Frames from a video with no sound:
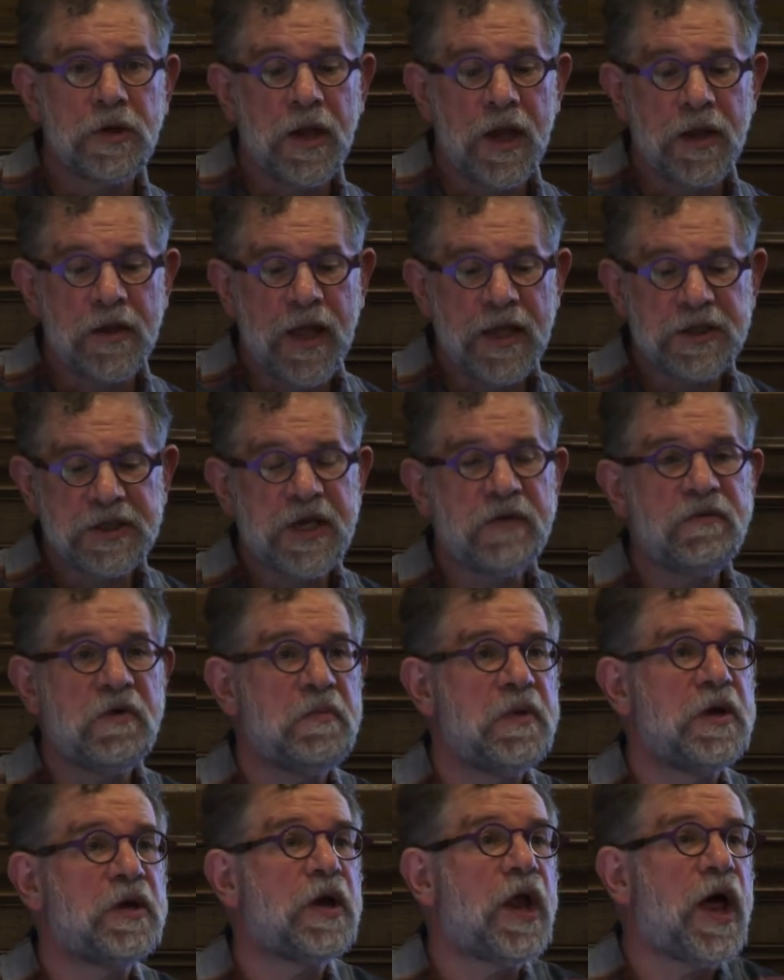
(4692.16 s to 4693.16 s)
And that's
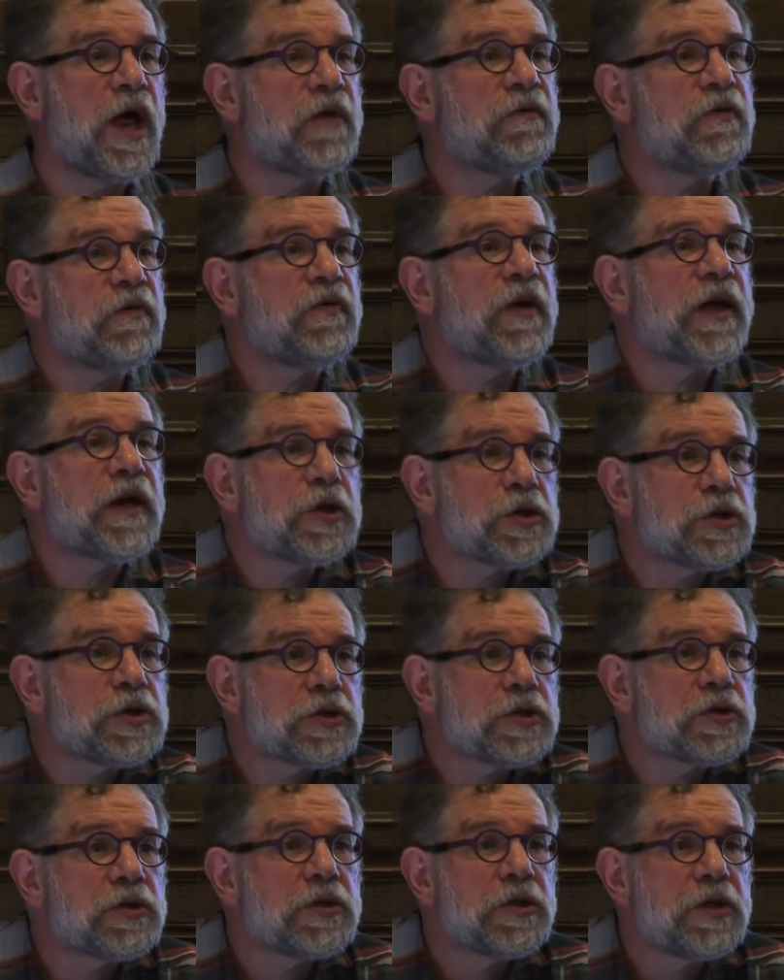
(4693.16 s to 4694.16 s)
giving me a lot of advantage.
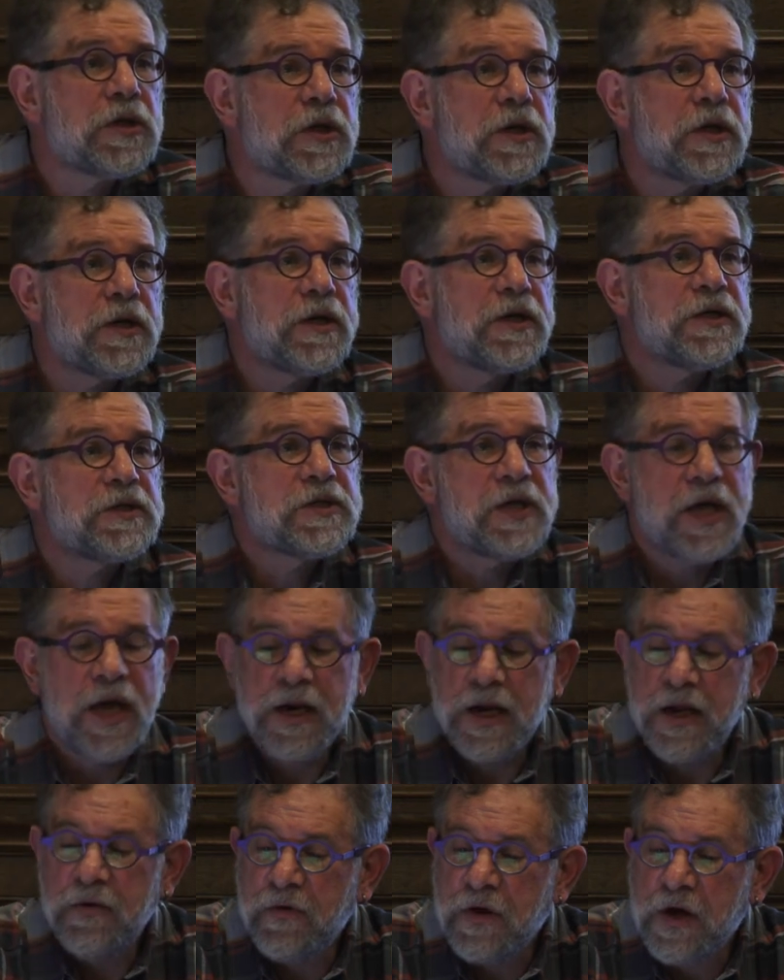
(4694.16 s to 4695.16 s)
Is
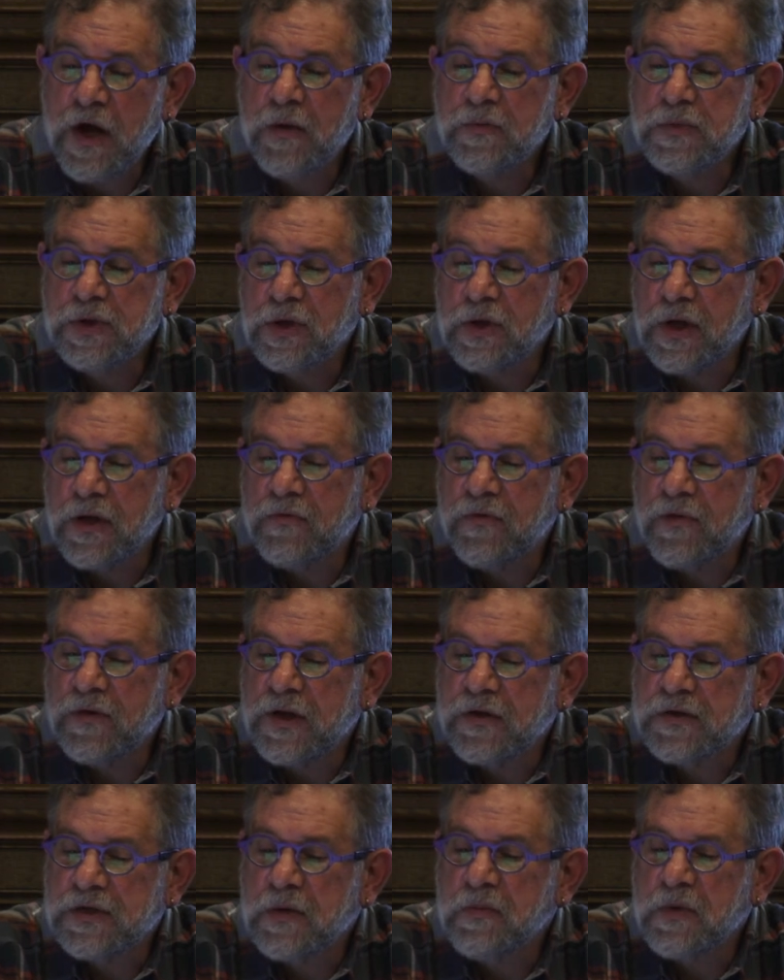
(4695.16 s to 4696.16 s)
that if it comes,
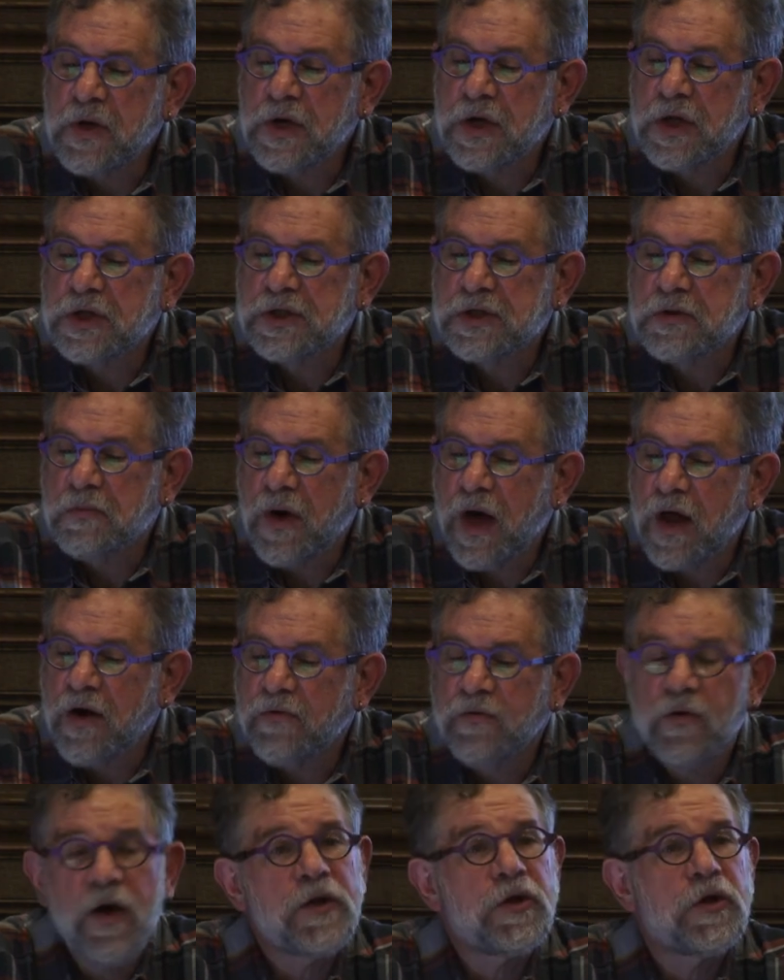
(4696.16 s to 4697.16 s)
if somebody needs to
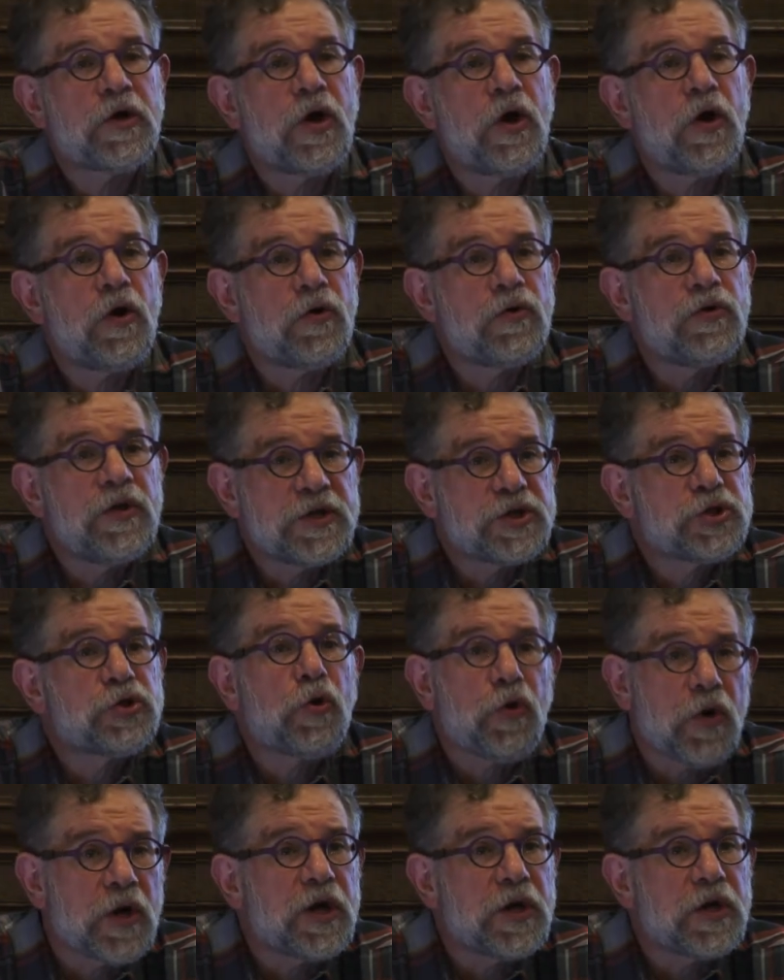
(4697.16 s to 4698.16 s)
modify the code, the
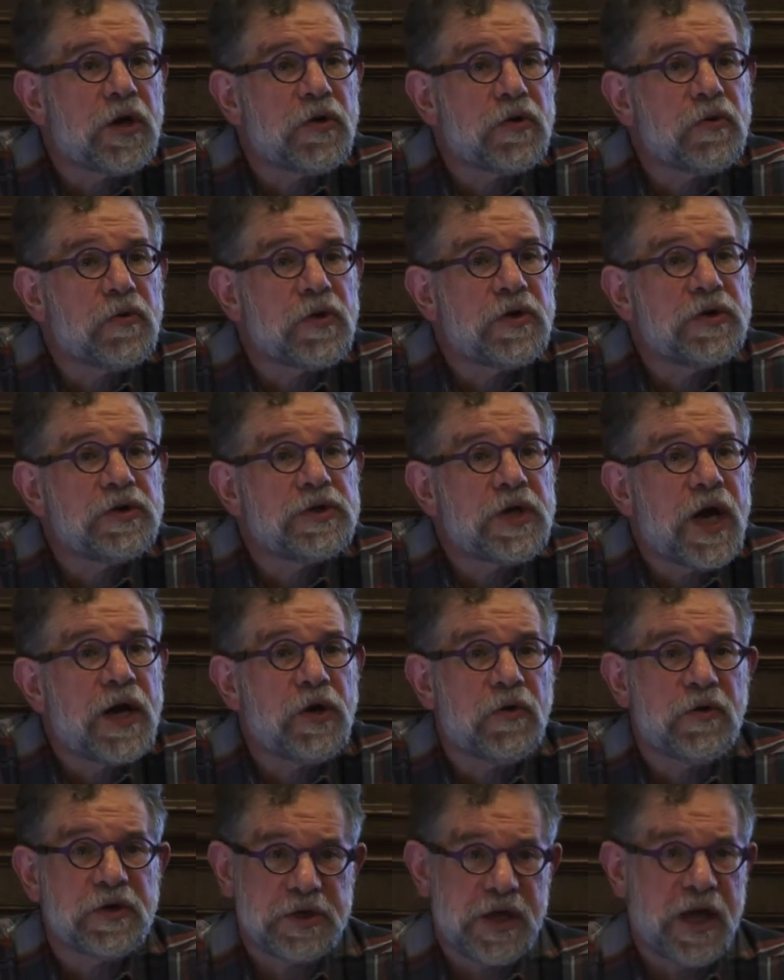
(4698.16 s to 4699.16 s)
story in other words,
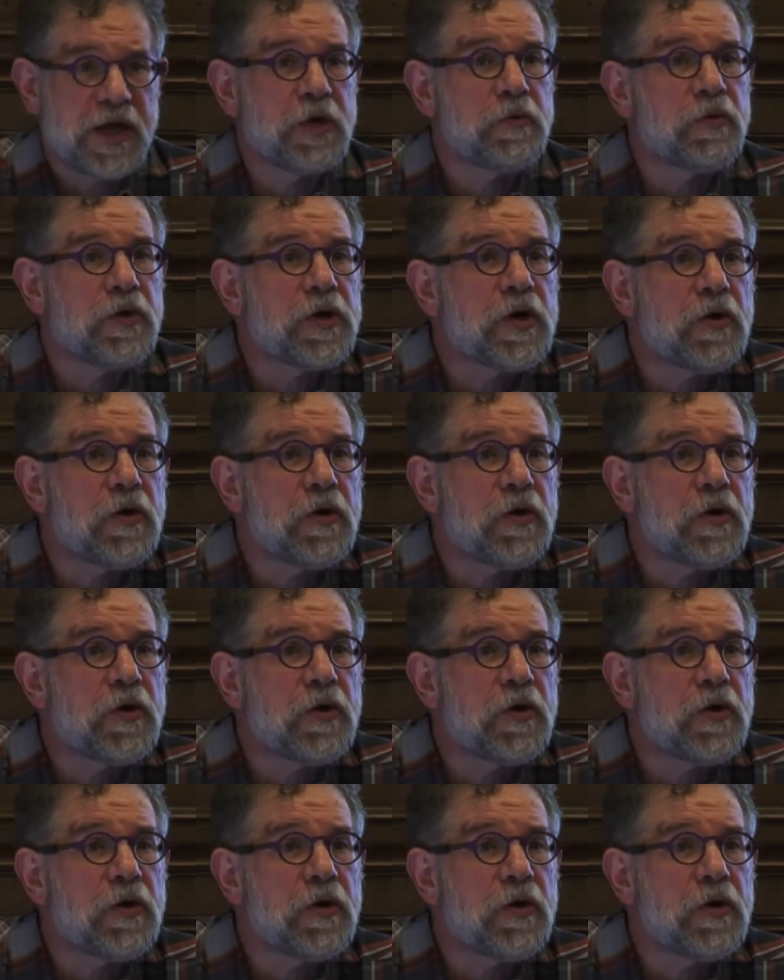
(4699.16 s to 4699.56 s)
I know exactly where